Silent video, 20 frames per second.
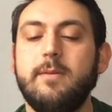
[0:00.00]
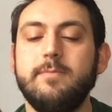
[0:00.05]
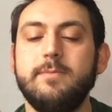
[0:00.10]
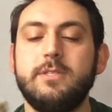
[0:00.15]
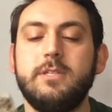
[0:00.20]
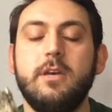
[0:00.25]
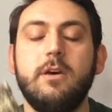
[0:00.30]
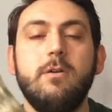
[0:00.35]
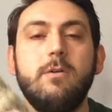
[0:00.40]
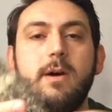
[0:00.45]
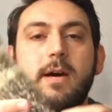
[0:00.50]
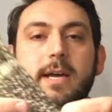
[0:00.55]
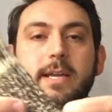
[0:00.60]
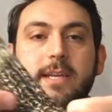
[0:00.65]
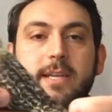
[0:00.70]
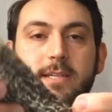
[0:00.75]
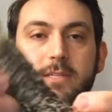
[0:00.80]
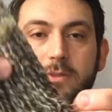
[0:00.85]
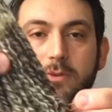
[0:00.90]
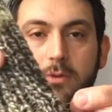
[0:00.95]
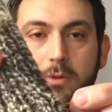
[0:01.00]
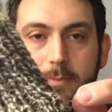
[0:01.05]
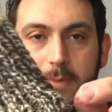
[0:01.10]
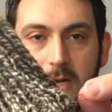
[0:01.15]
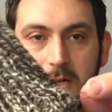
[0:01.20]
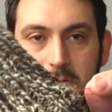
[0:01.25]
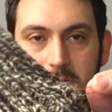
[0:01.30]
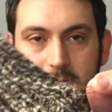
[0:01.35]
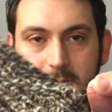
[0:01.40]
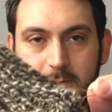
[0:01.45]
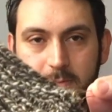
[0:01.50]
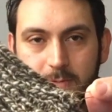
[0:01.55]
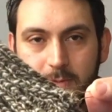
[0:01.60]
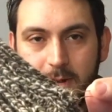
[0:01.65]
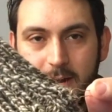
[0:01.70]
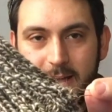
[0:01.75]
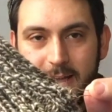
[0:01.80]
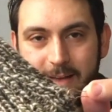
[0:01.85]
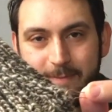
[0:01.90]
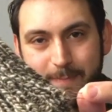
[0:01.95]
So I knit to about
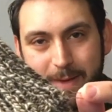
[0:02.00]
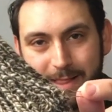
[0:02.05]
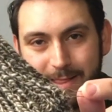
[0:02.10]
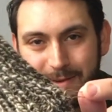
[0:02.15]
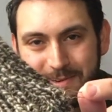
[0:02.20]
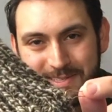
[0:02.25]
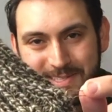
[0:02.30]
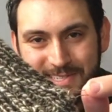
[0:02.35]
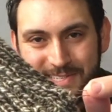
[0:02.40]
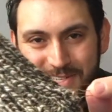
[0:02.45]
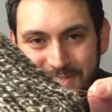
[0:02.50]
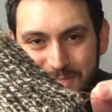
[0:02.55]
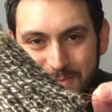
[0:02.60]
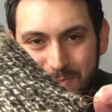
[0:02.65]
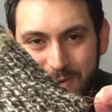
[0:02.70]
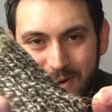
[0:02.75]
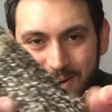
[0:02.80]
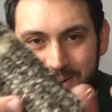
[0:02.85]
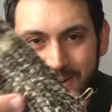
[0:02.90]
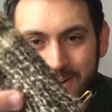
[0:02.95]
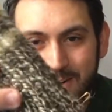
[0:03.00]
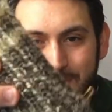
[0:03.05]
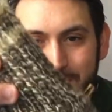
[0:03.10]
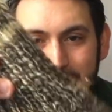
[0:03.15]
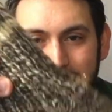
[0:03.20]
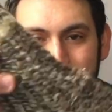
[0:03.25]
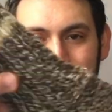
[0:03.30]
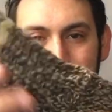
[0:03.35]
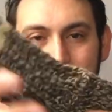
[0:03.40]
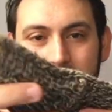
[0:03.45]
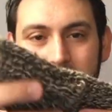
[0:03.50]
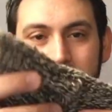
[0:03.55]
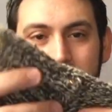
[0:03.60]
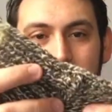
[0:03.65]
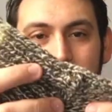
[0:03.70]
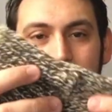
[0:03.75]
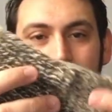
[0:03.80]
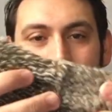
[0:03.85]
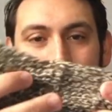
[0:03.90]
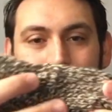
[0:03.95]
where I have my little stitch marker and my
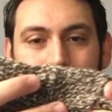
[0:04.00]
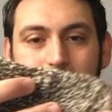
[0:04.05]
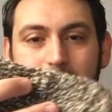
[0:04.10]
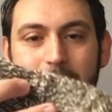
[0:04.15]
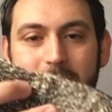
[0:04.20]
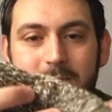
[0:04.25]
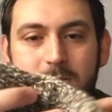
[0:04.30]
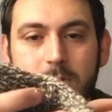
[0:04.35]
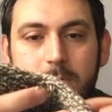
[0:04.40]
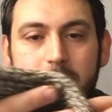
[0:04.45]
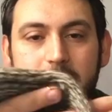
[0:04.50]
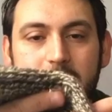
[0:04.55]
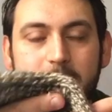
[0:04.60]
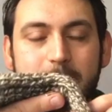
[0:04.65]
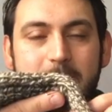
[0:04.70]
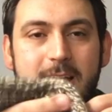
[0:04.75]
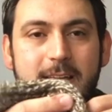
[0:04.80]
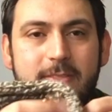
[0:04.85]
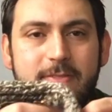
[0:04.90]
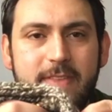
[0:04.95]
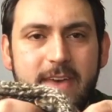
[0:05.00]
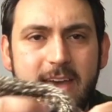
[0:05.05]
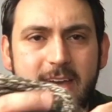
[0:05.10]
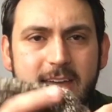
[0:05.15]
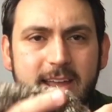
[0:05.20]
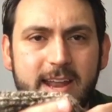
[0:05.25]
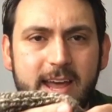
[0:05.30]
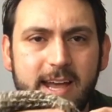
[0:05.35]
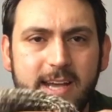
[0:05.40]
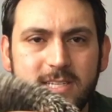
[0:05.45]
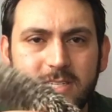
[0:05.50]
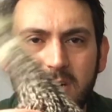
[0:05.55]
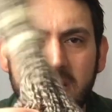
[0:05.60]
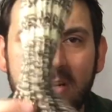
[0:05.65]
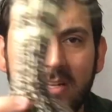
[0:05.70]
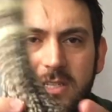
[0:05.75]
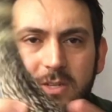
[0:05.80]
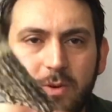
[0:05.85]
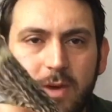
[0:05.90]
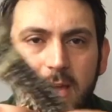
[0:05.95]
2x2 rib, and then I
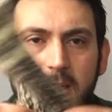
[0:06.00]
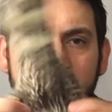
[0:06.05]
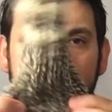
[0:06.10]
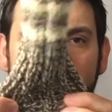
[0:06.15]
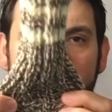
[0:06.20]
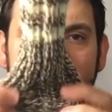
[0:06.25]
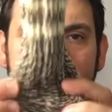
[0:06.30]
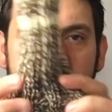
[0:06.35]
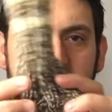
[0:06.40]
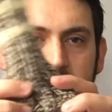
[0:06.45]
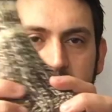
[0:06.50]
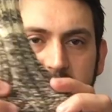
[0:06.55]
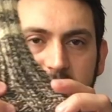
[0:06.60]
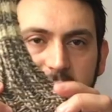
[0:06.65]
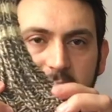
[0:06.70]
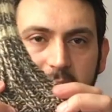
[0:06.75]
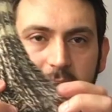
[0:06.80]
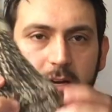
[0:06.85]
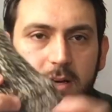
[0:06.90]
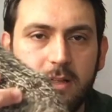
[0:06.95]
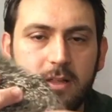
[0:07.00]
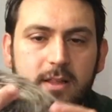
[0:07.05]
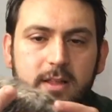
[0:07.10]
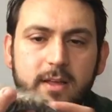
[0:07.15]
started doing my first heel.